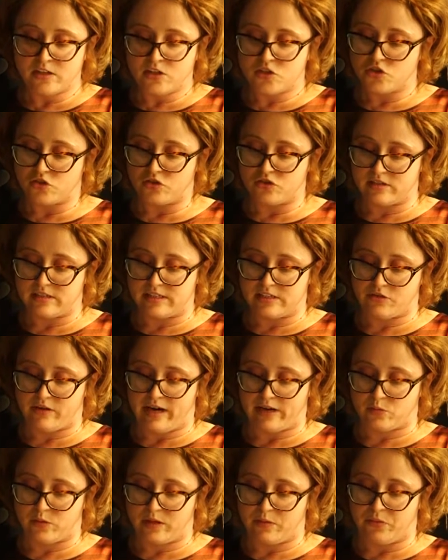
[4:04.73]
children
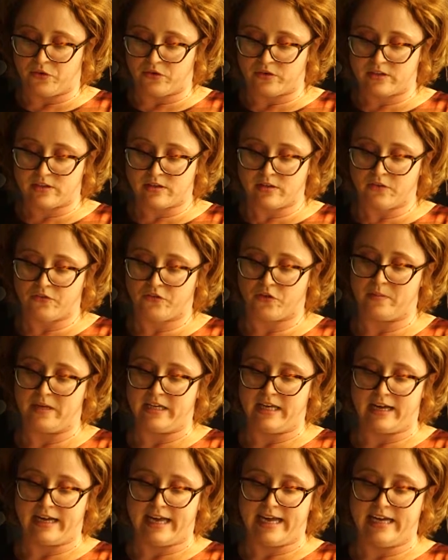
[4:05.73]
interact with books from a
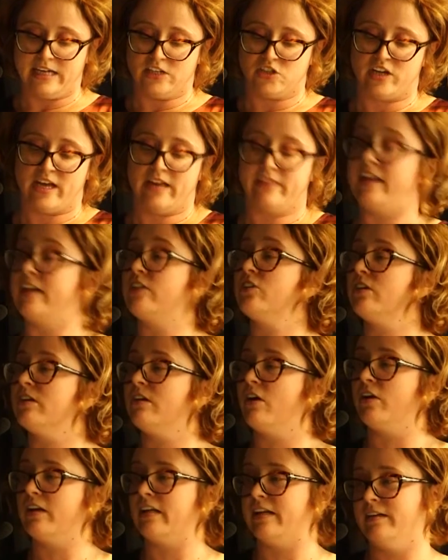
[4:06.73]
young age, and they
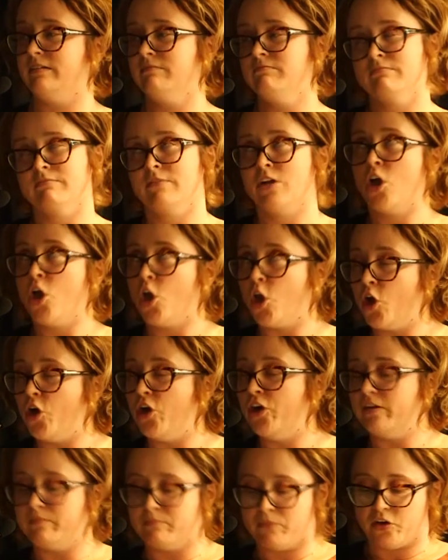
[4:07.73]
don't only
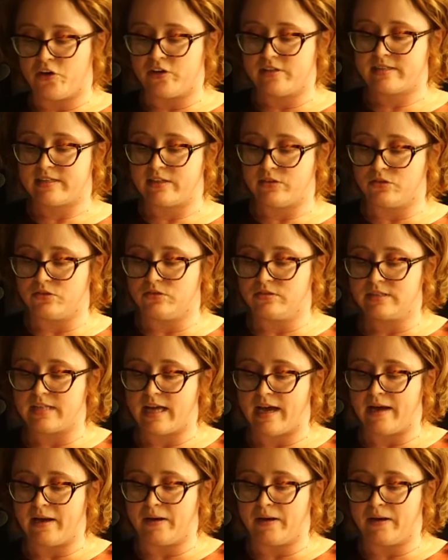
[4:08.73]
learn motor skills,